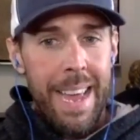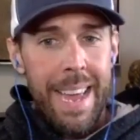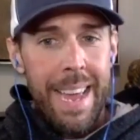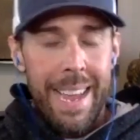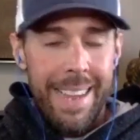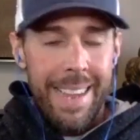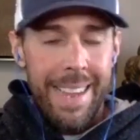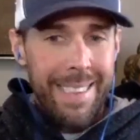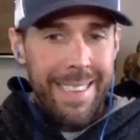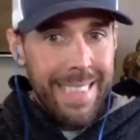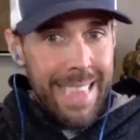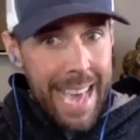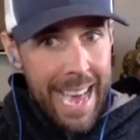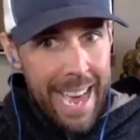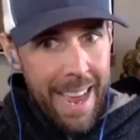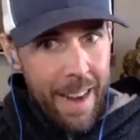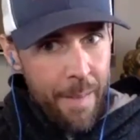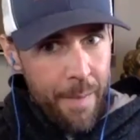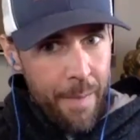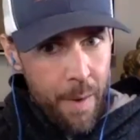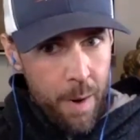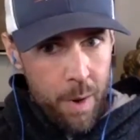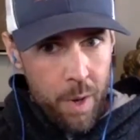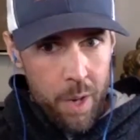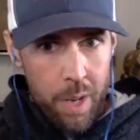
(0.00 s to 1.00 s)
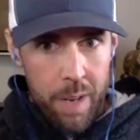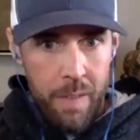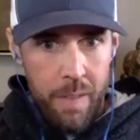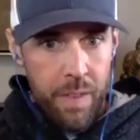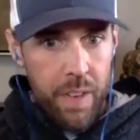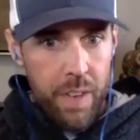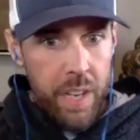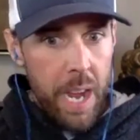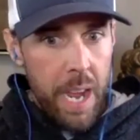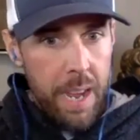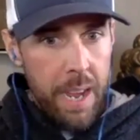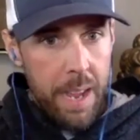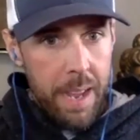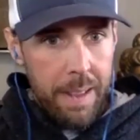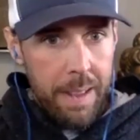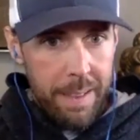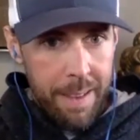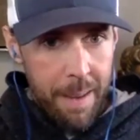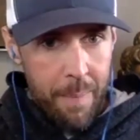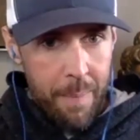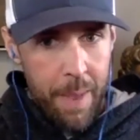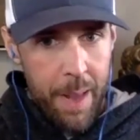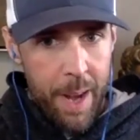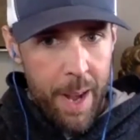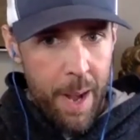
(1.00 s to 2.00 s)
Is that a version of shaking
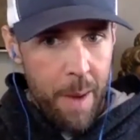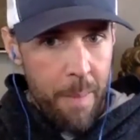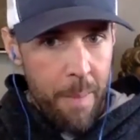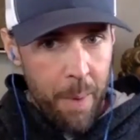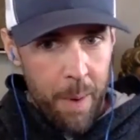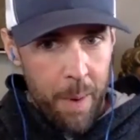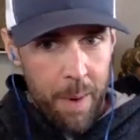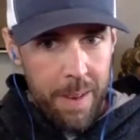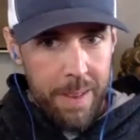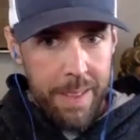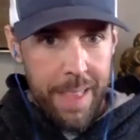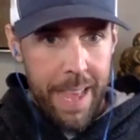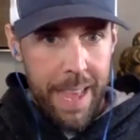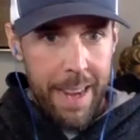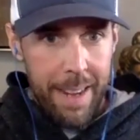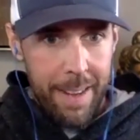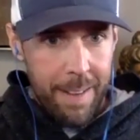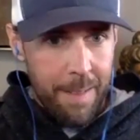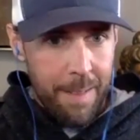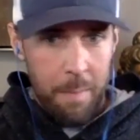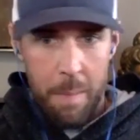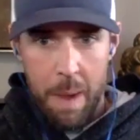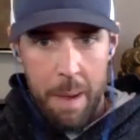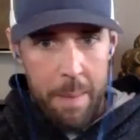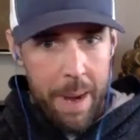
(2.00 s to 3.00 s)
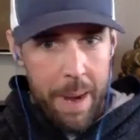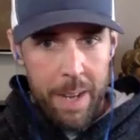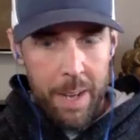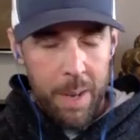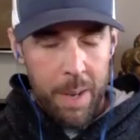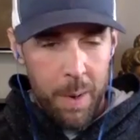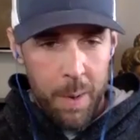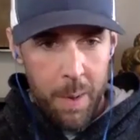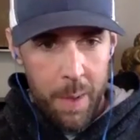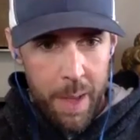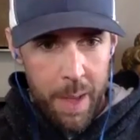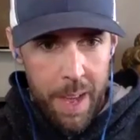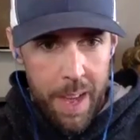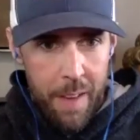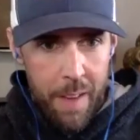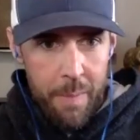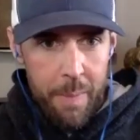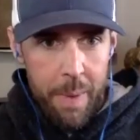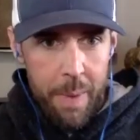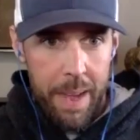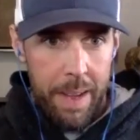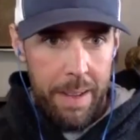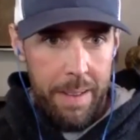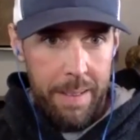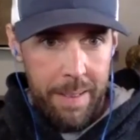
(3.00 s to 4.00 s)
something up or is that am I totally off
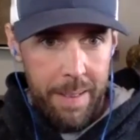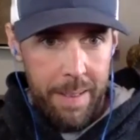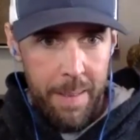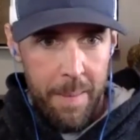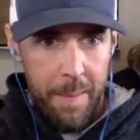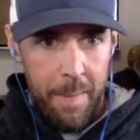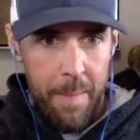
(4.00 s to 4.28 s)
base?